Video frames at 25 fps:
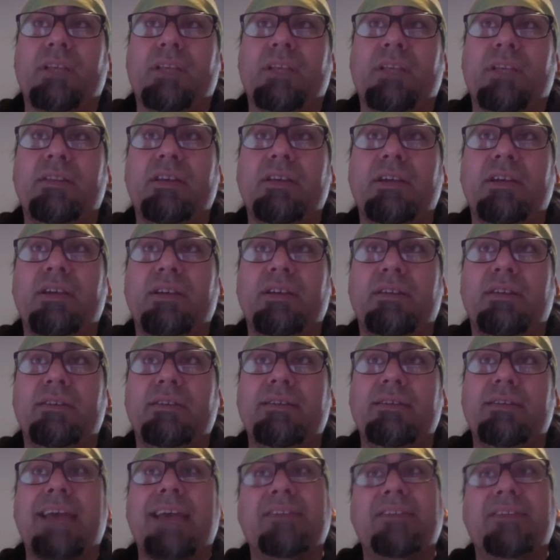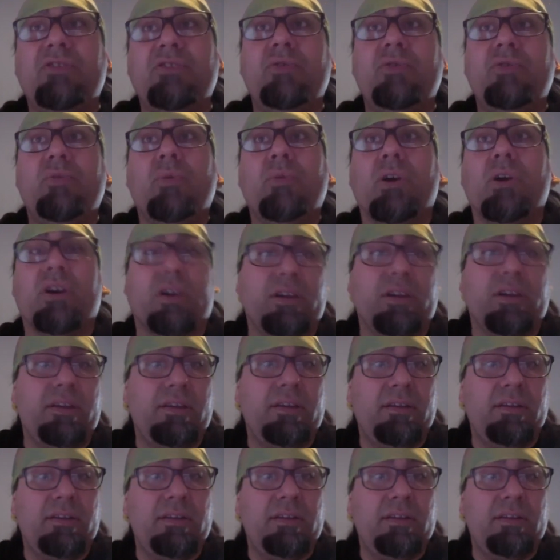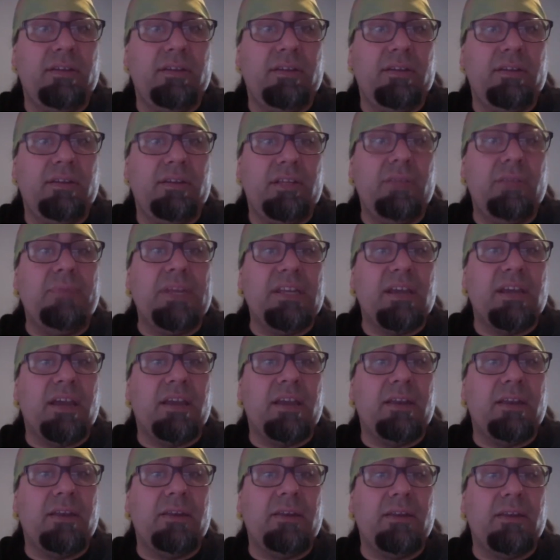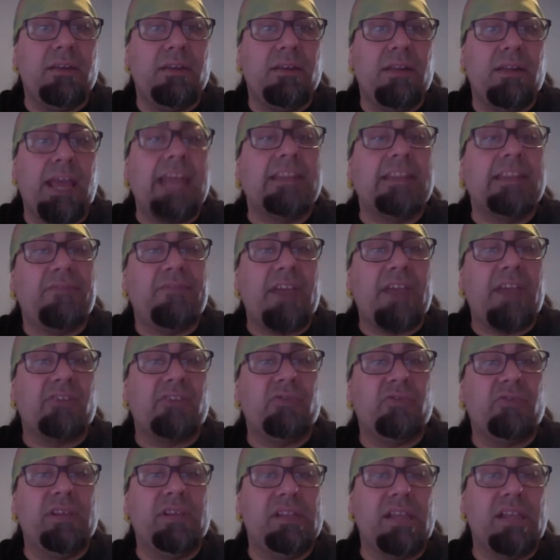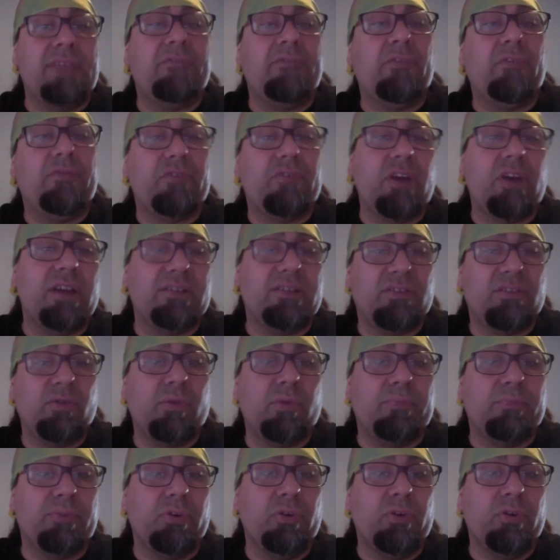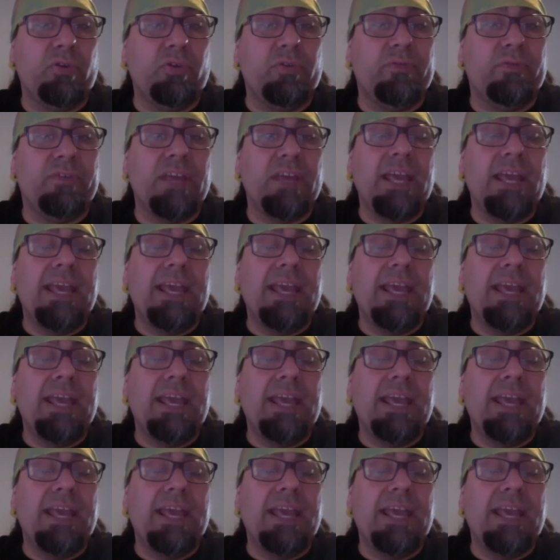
the tattoo work to be done at the factory level for us to approve.